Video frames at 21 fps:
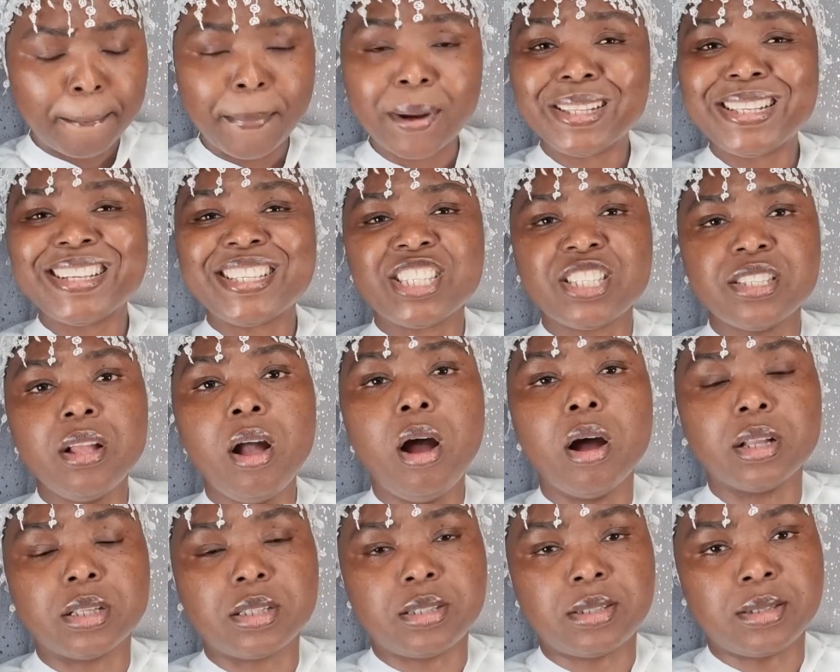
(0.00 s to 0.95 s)
But it's
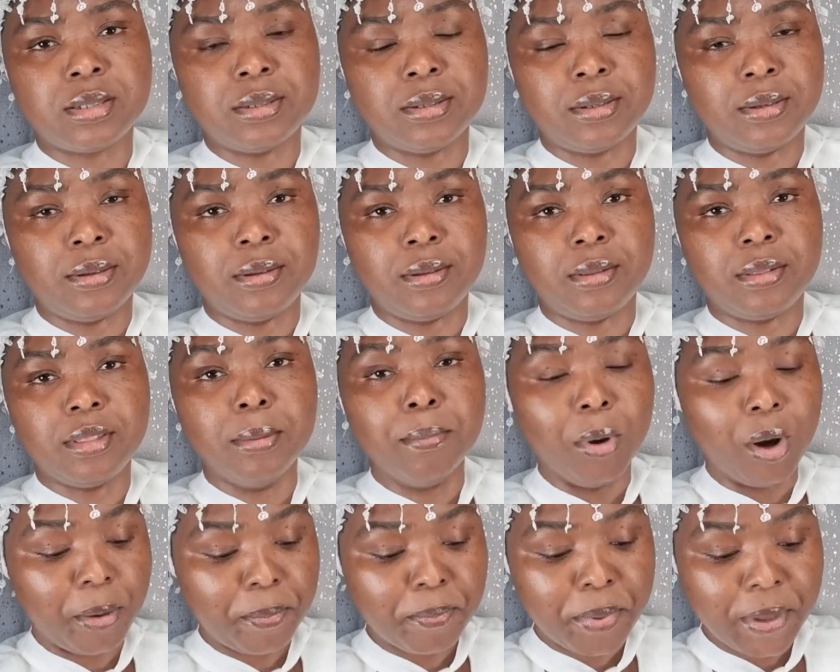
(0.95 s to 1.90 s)
not the
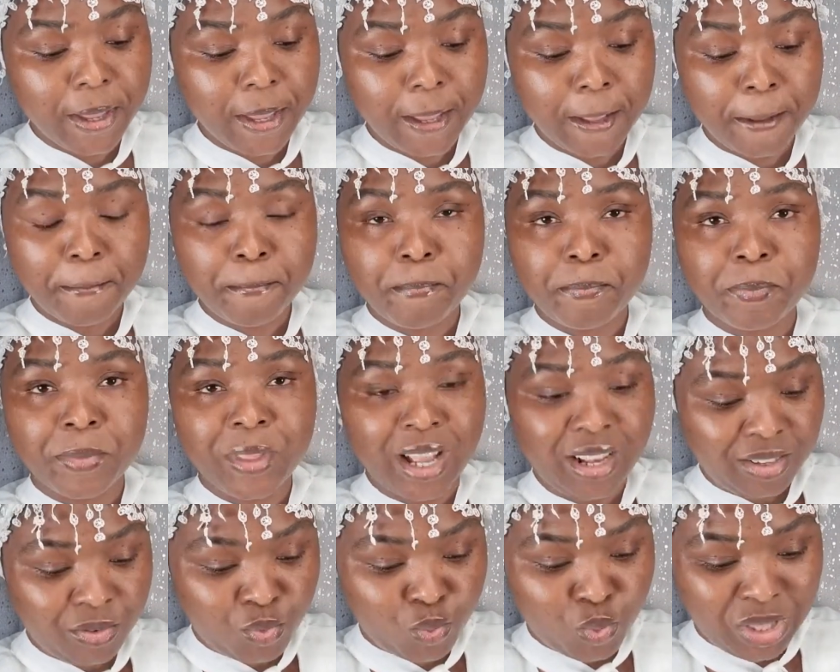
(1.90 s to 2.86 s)
MOTB.
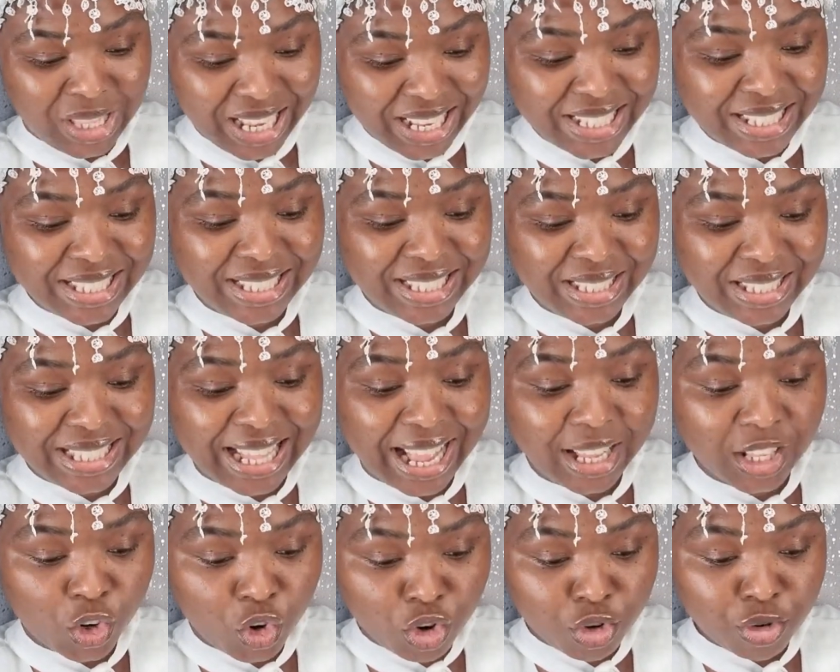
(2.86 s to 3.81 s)
This
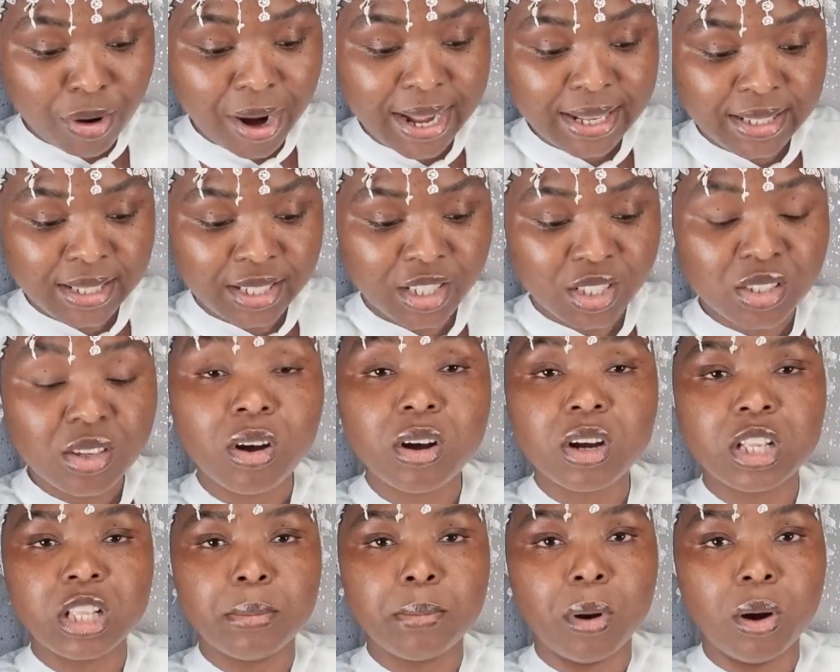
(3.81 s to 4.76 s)
that Christ is
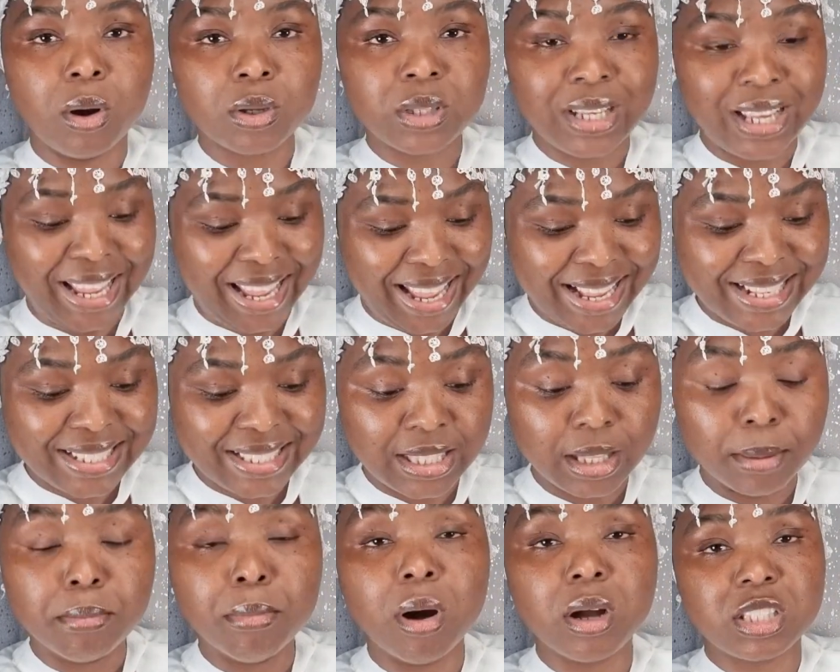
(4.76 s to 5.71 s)
talking about
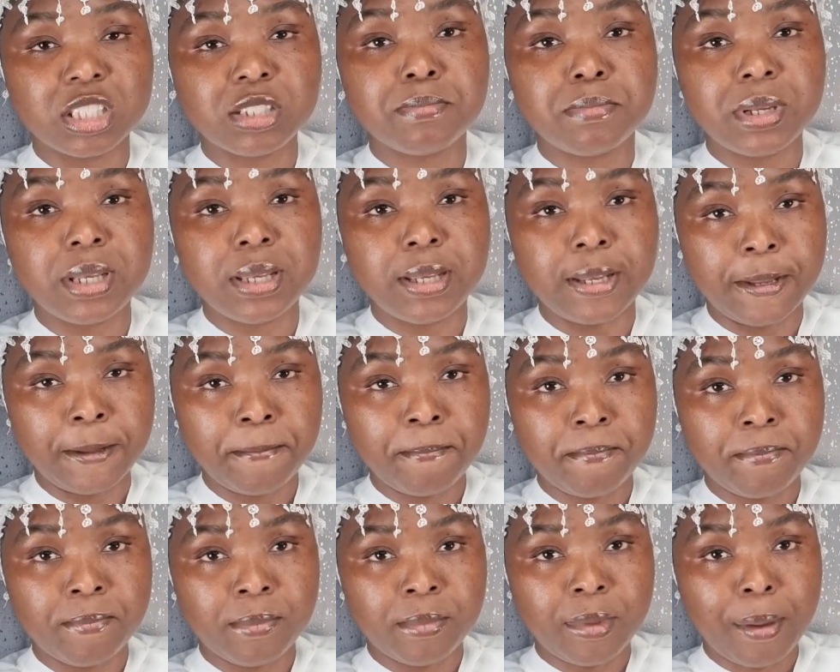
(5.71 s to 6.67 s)
is the MOTB.
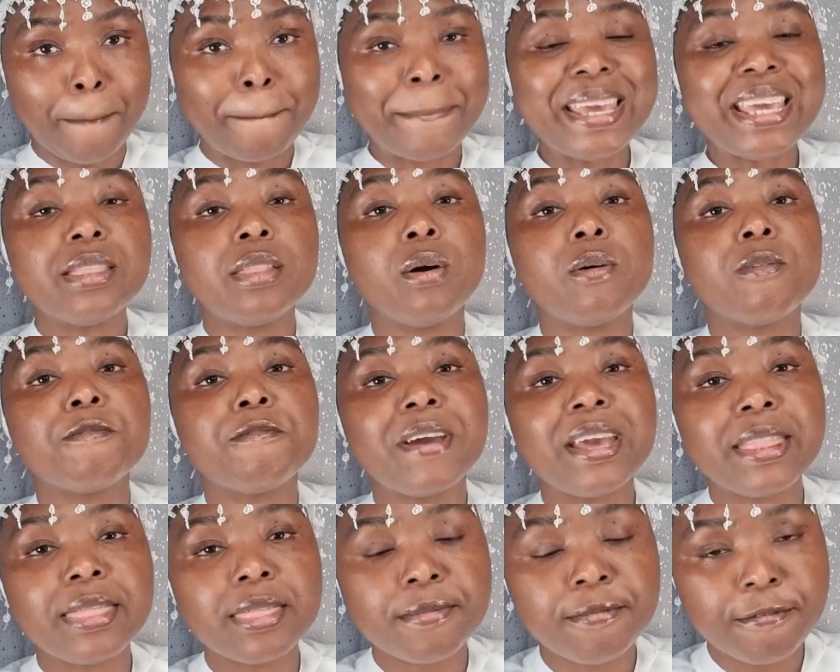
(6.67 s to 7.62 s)
Be thou
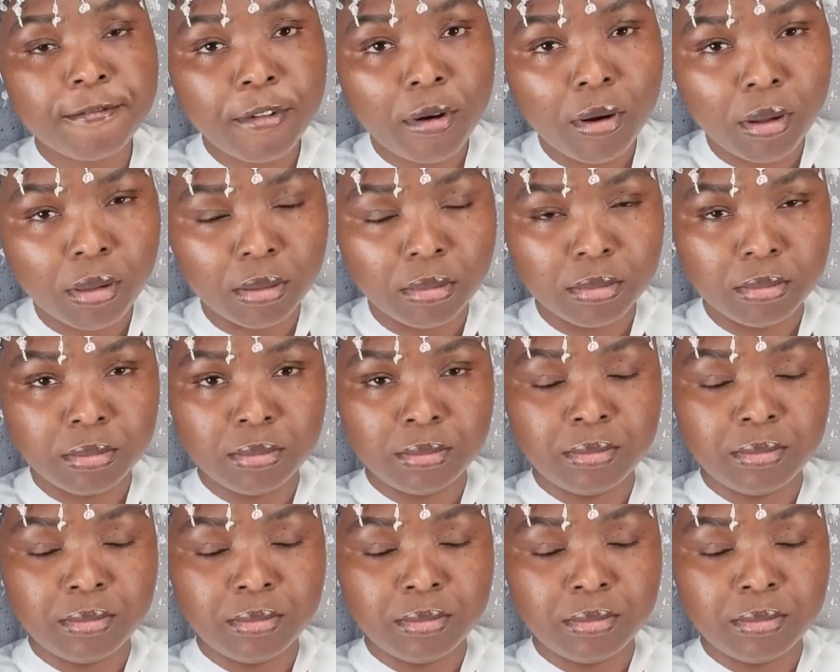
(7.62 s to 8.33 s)
faithful.